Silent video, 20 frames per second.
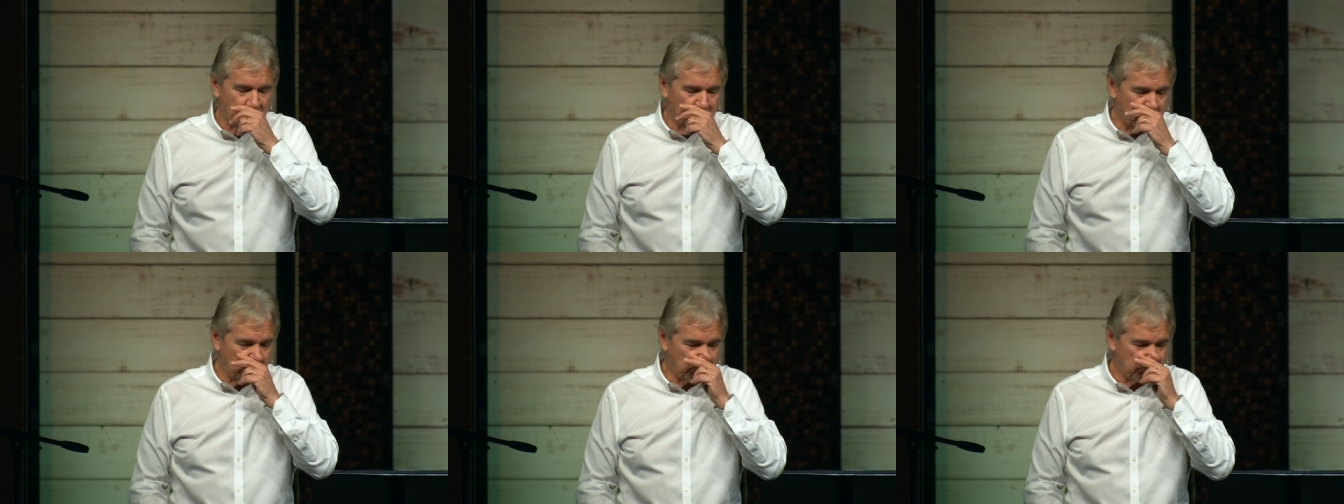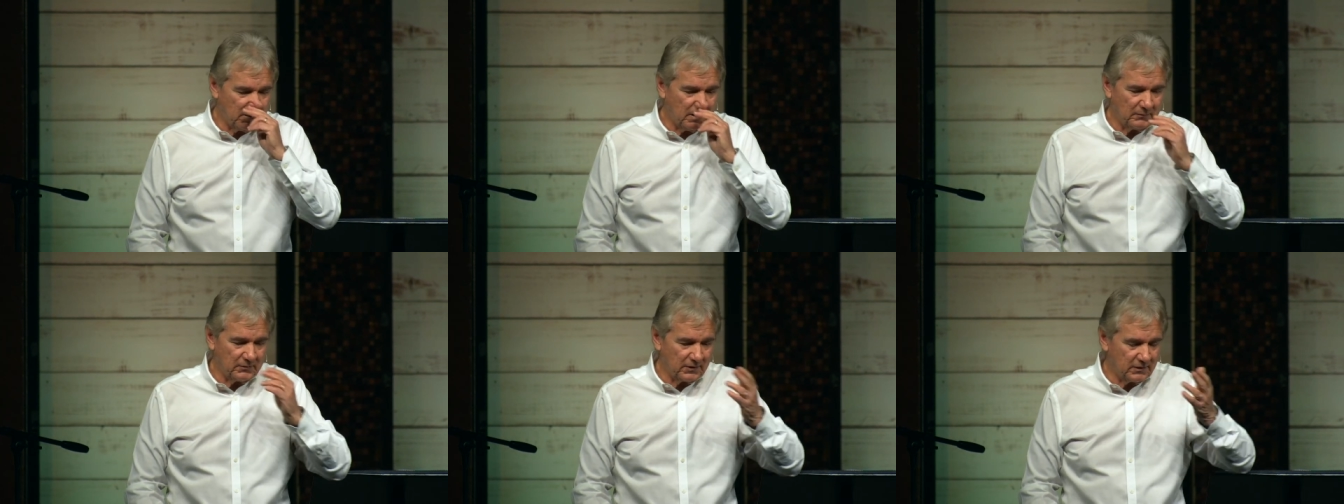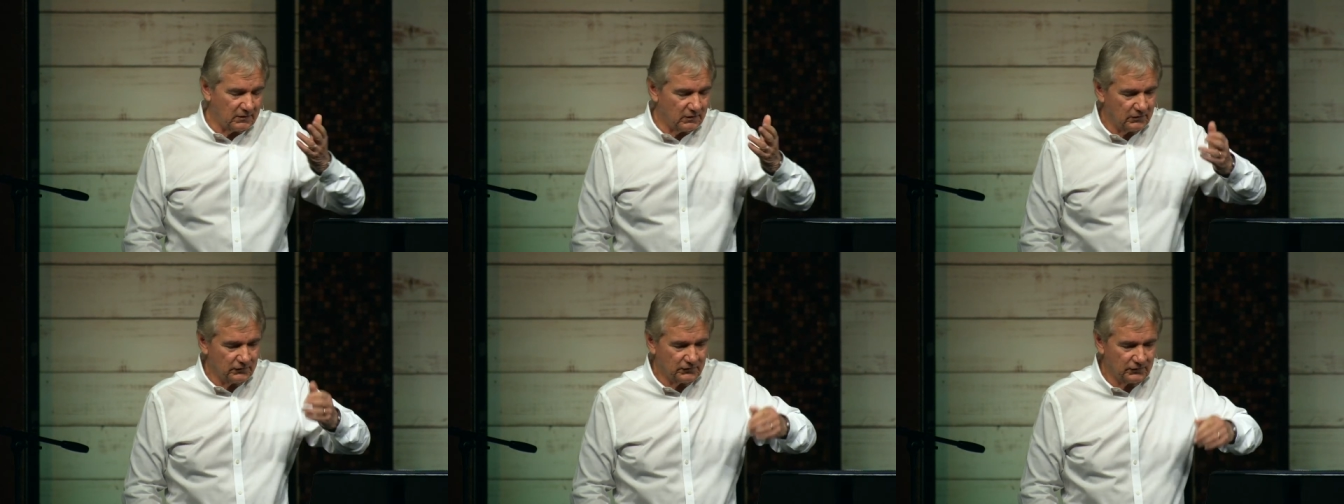We're probably
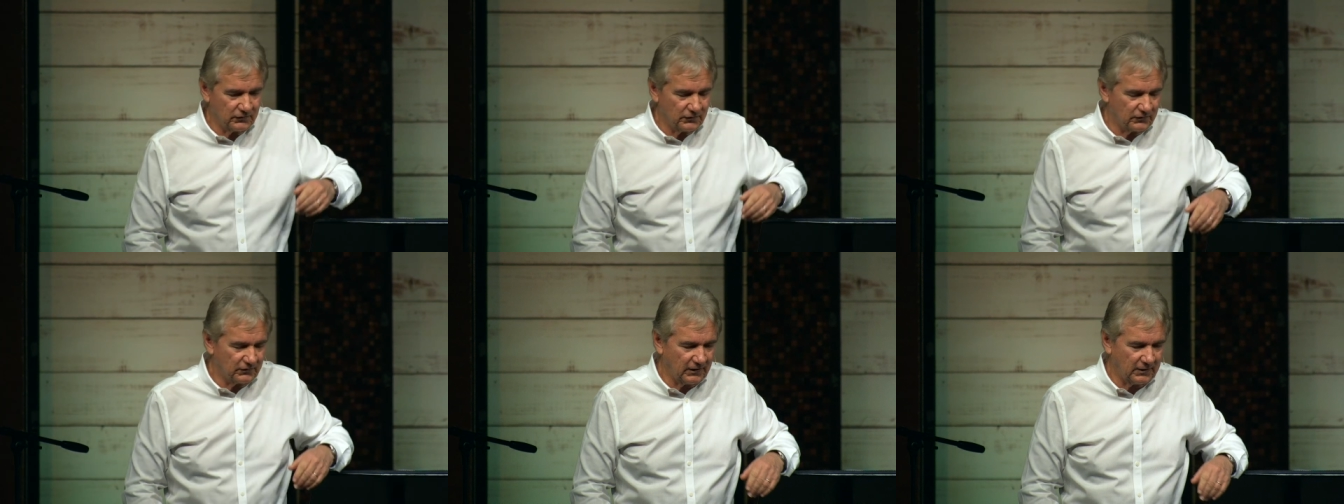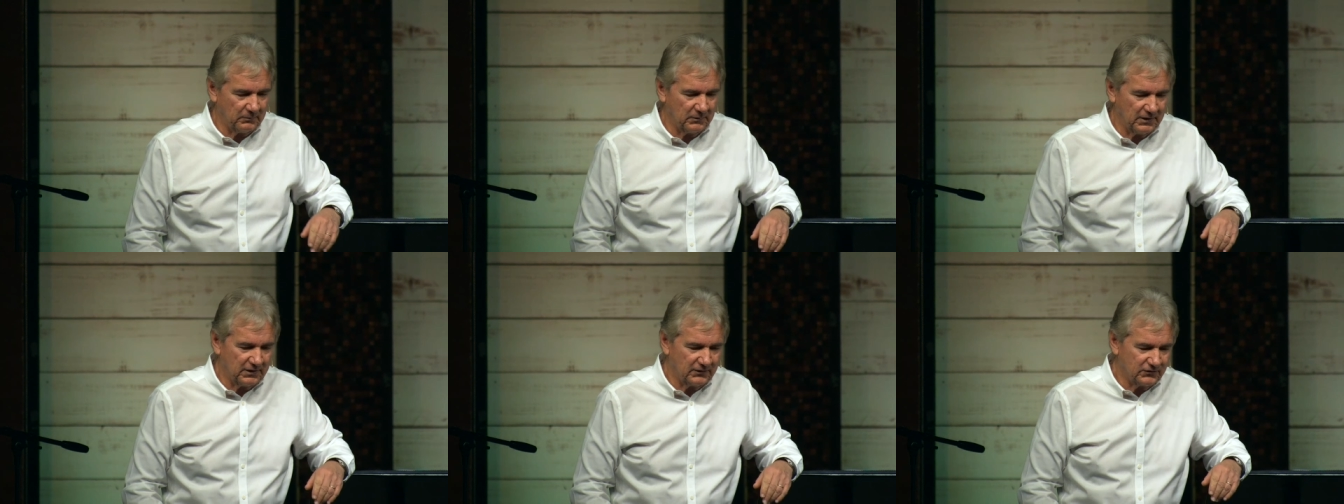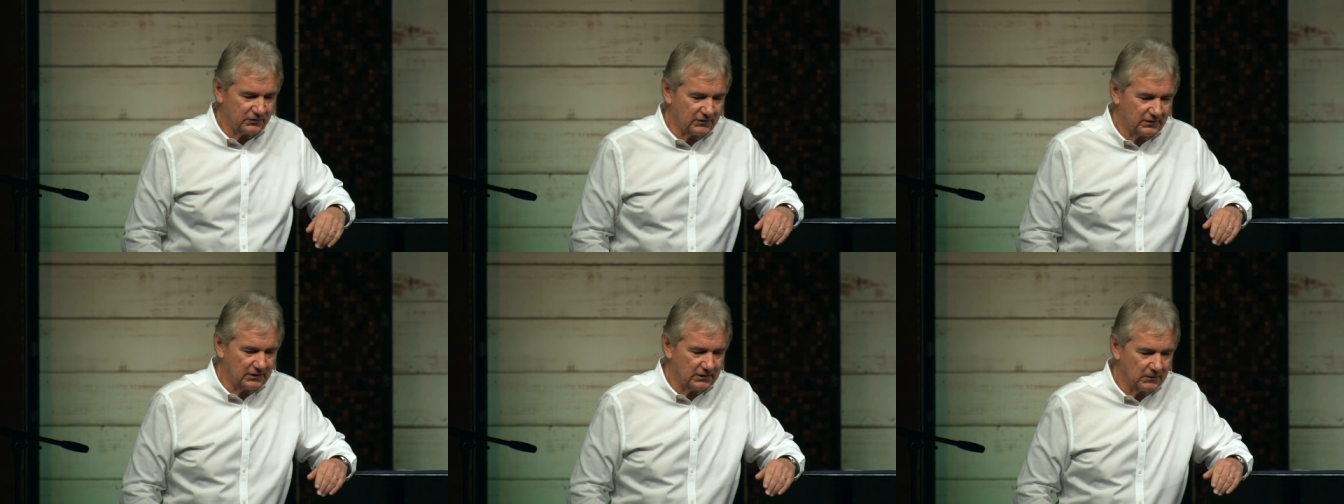close to the same
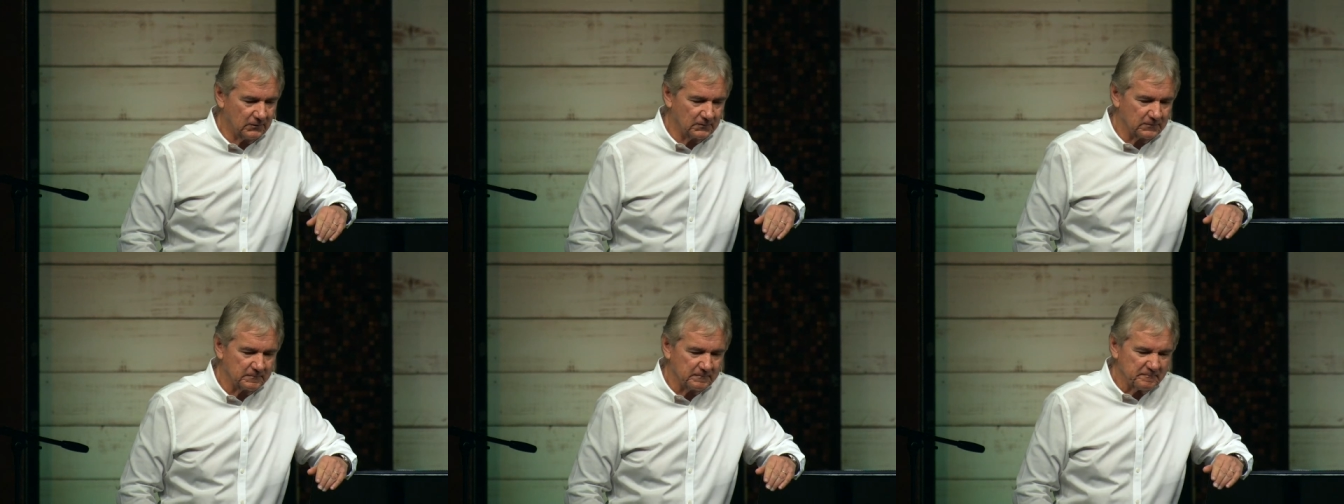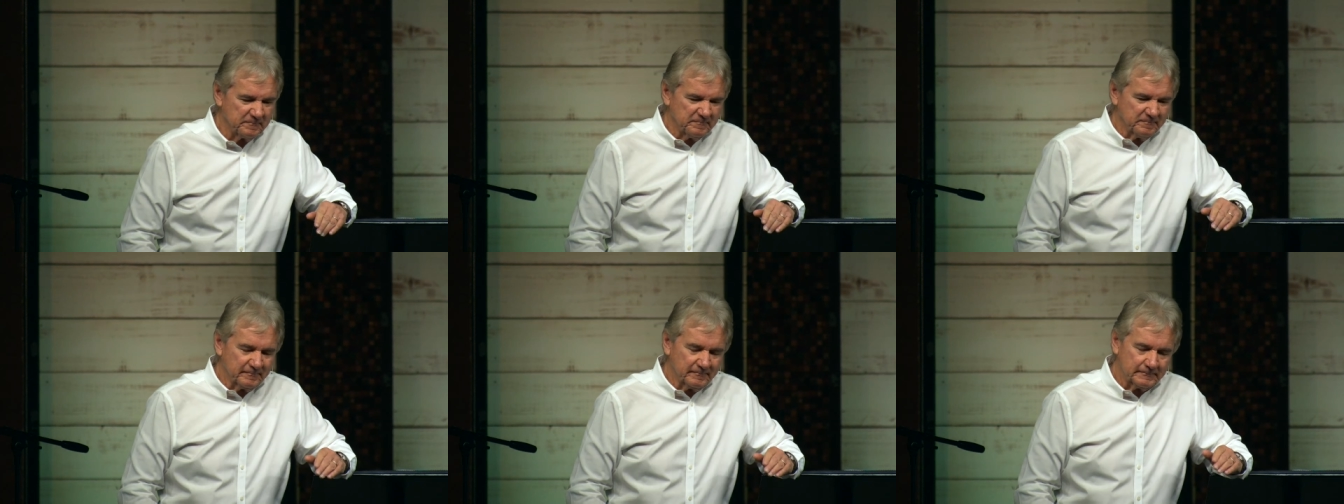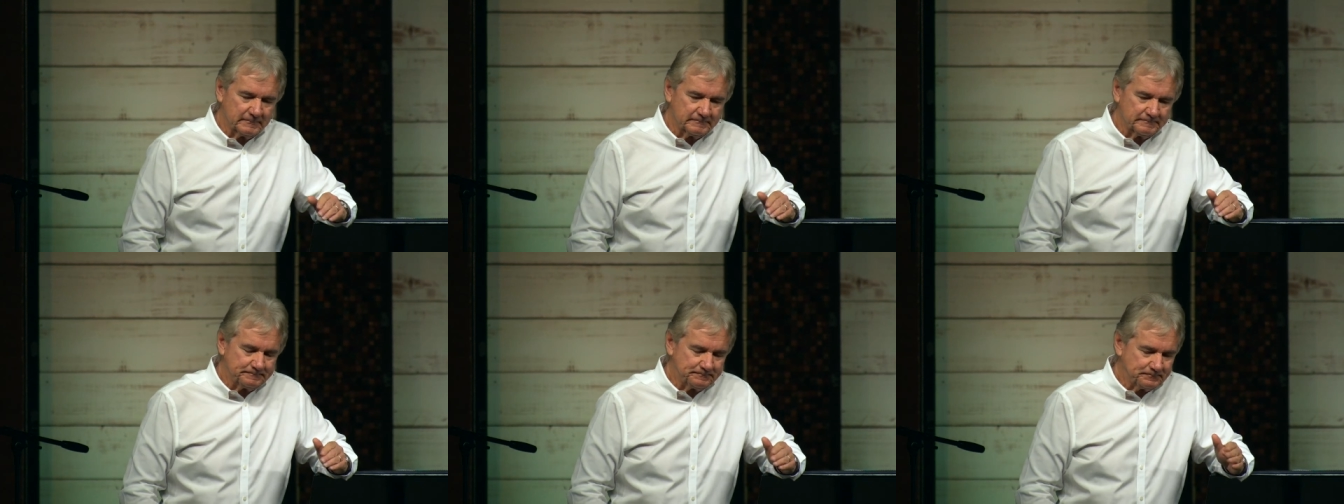age. And he goes,